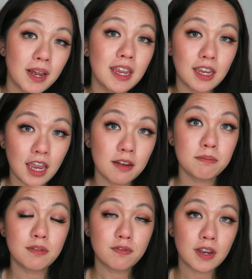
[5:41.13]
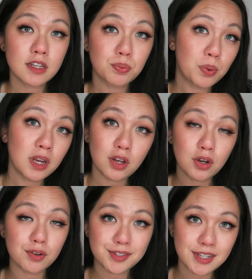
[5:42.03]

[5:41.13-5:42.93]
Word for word: but it can be fixed with, you know,